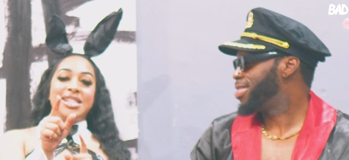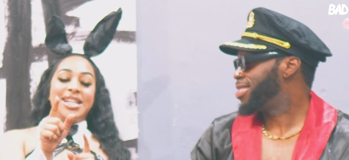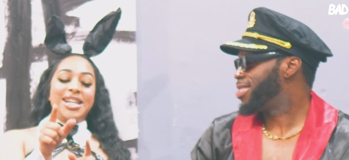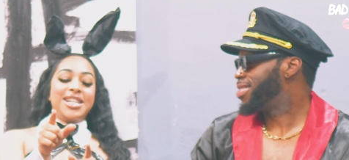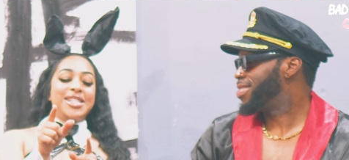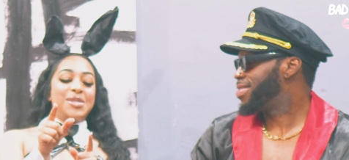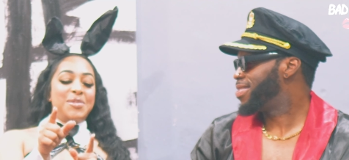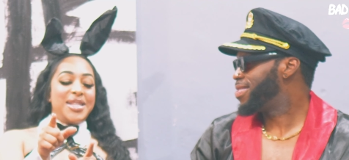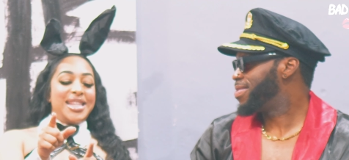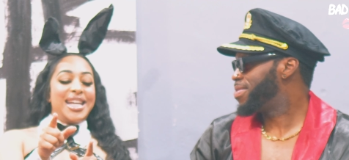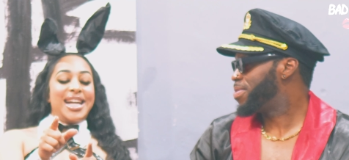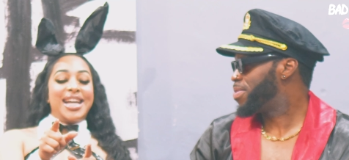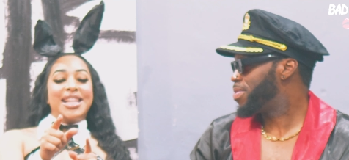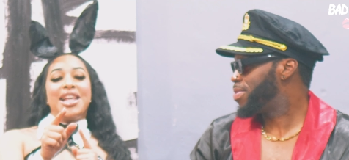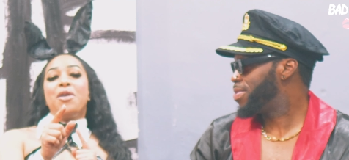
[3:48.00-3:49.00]
Speaker 1: niggas be
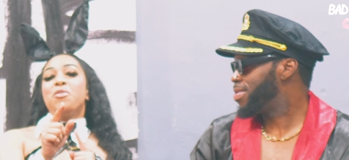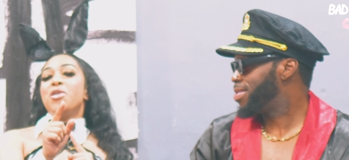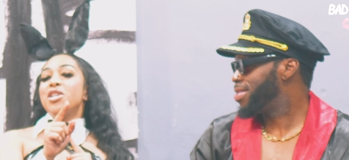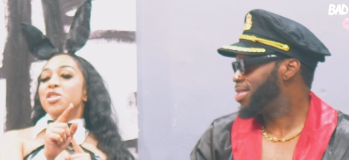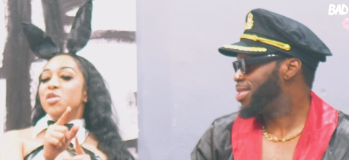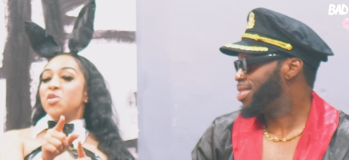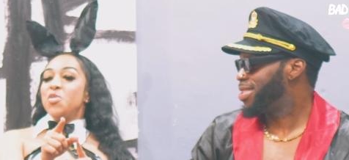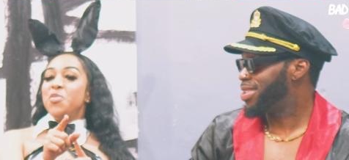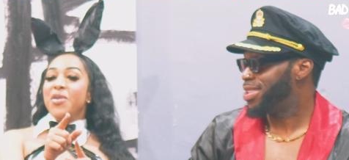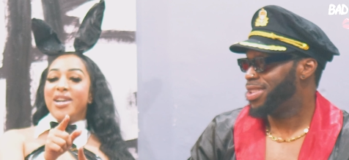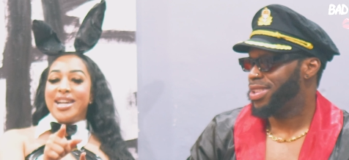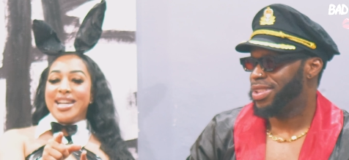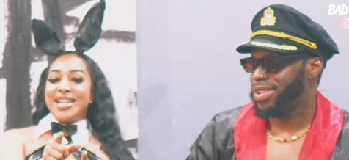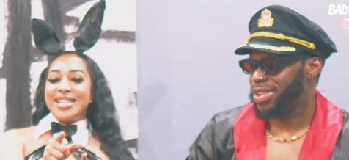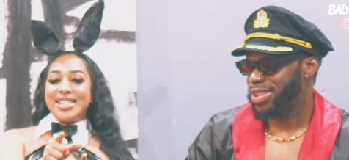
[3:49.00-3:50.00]
thinking that we're super
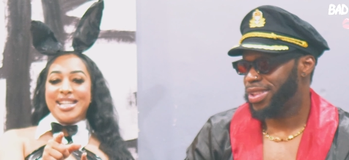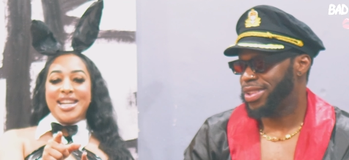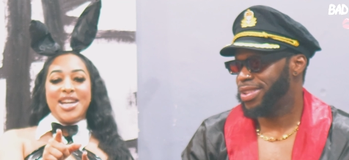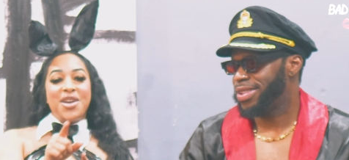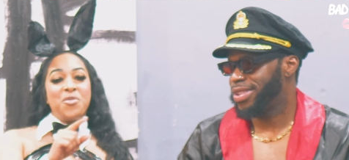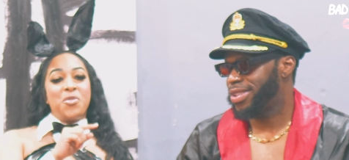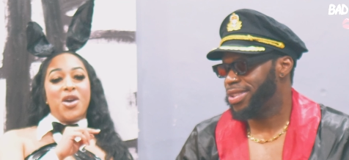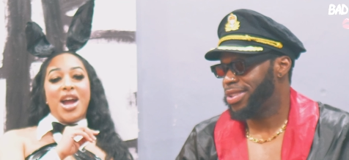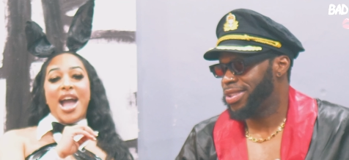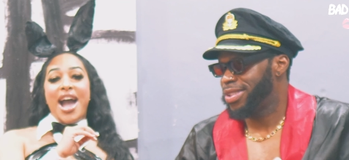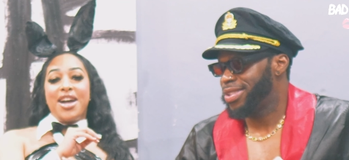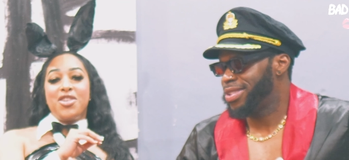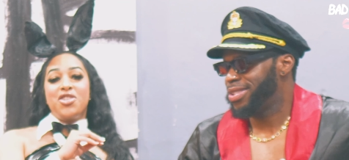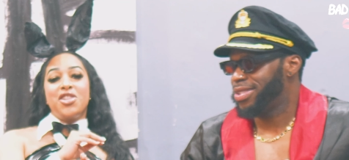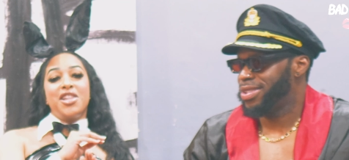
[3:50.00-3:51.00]
easy, and we're
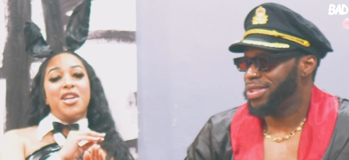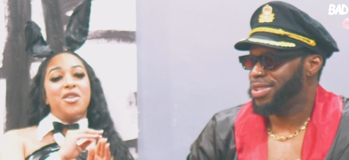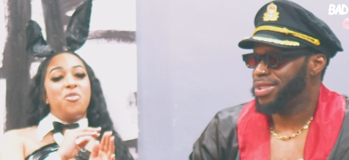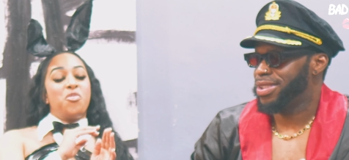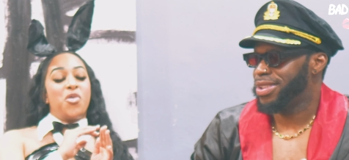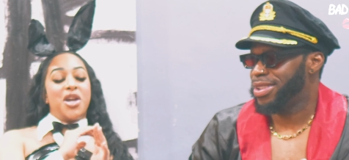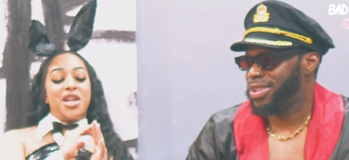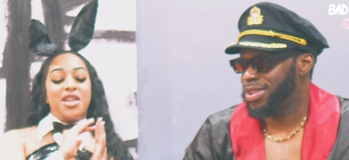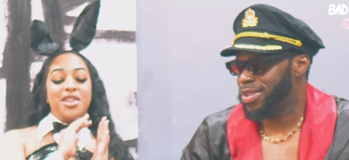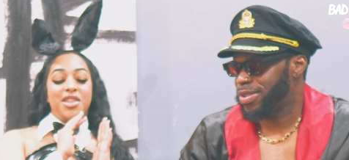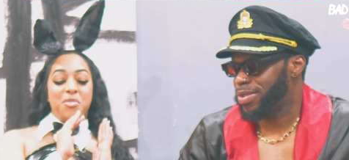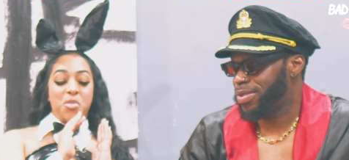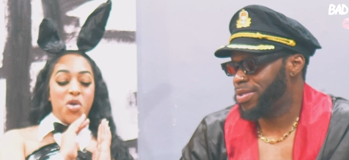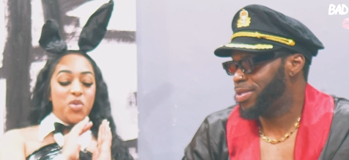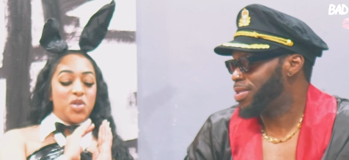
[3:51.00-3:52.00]
actually one of
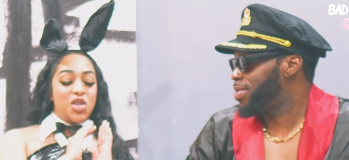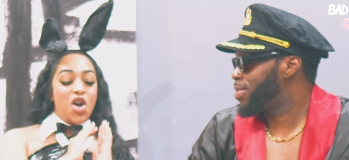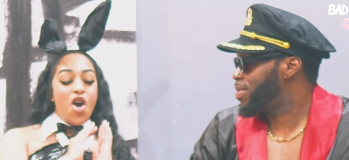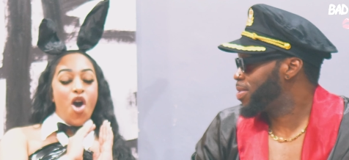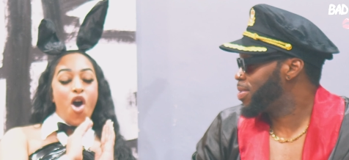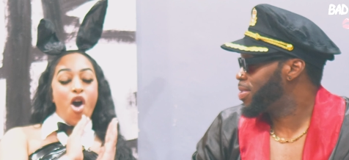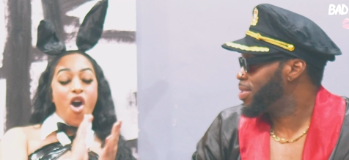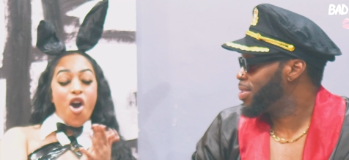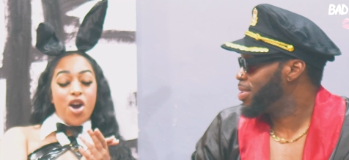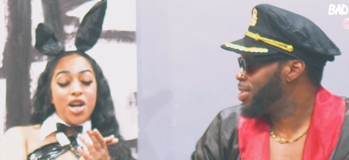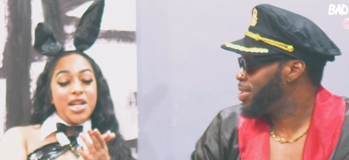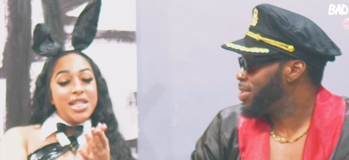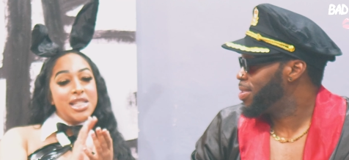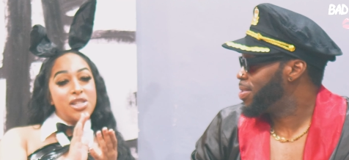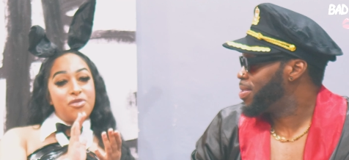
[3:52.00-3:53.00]
the most
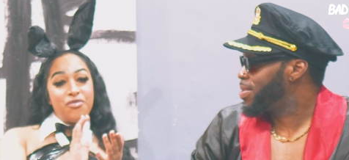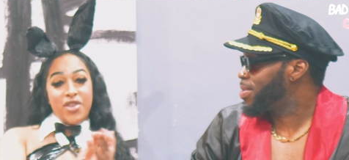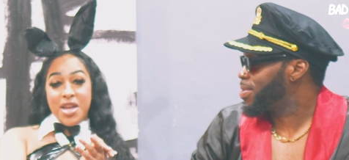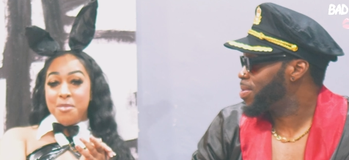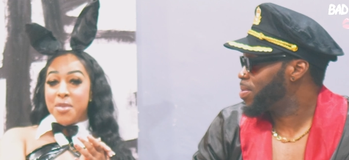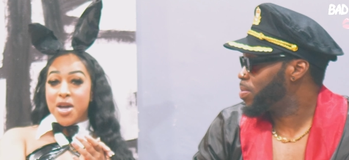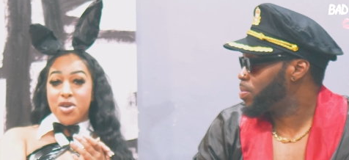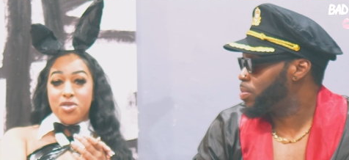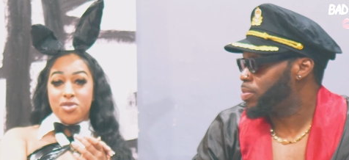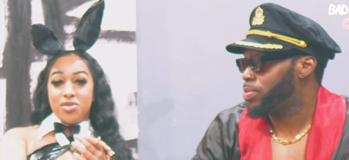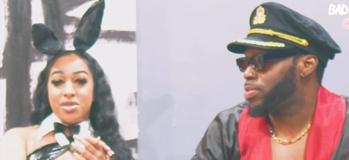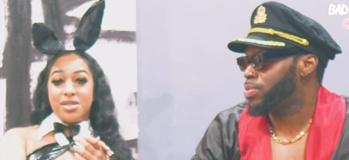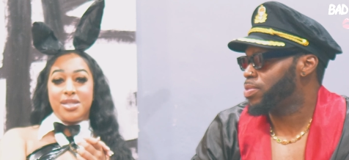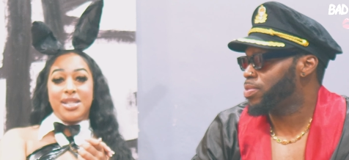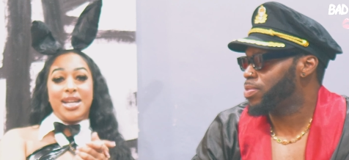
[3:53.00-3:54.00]
hardest
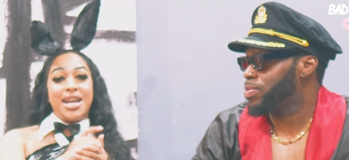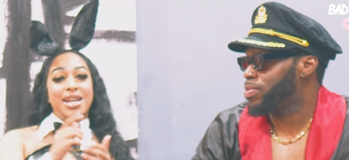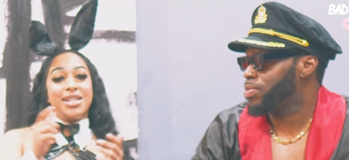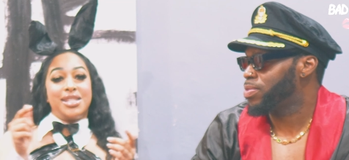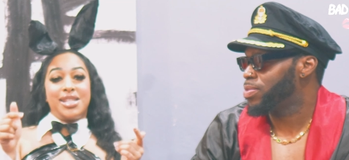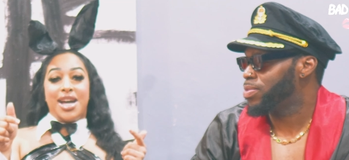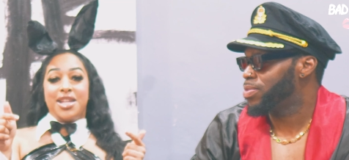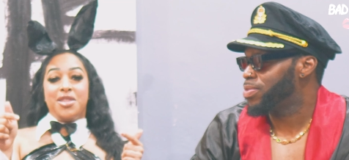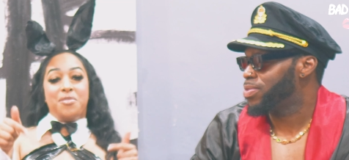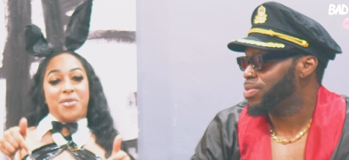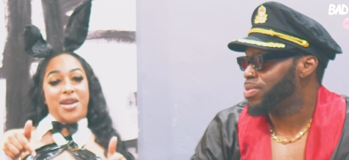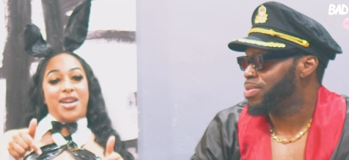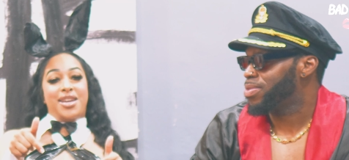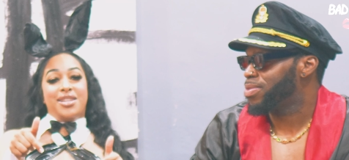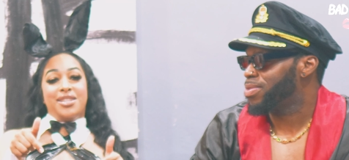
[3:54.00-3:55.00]
females to get inside the
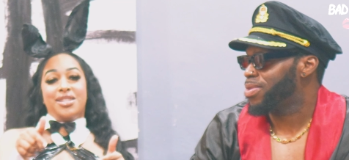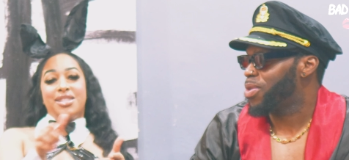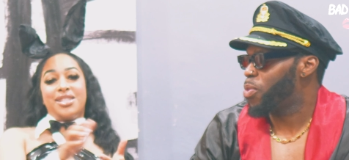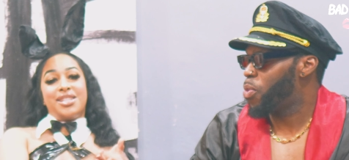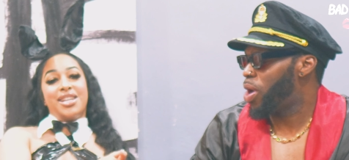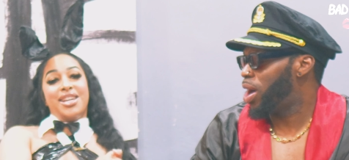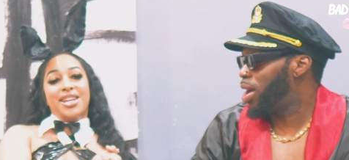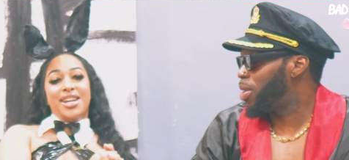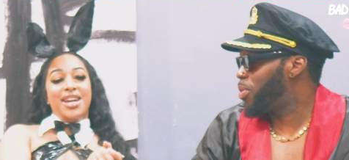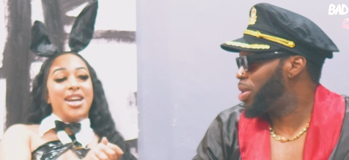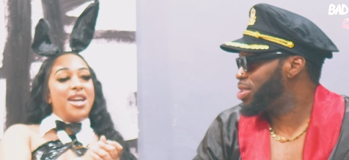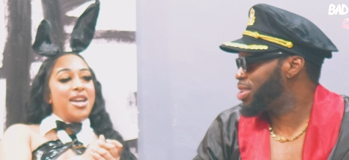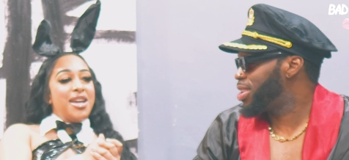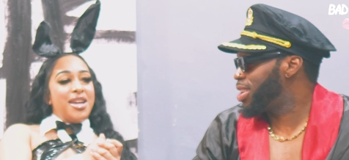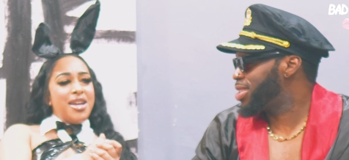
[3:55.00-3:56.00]
pants.
Speaker 2: Why? Why
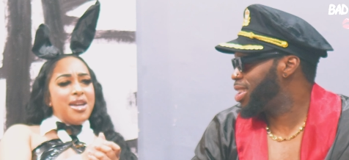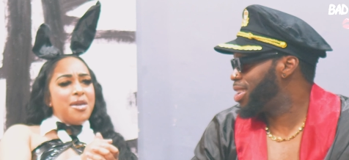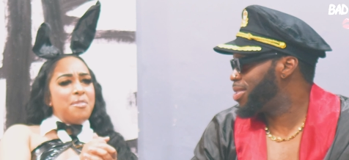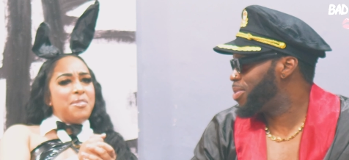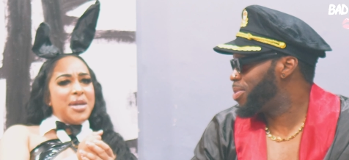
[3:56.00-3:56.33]
is it like that?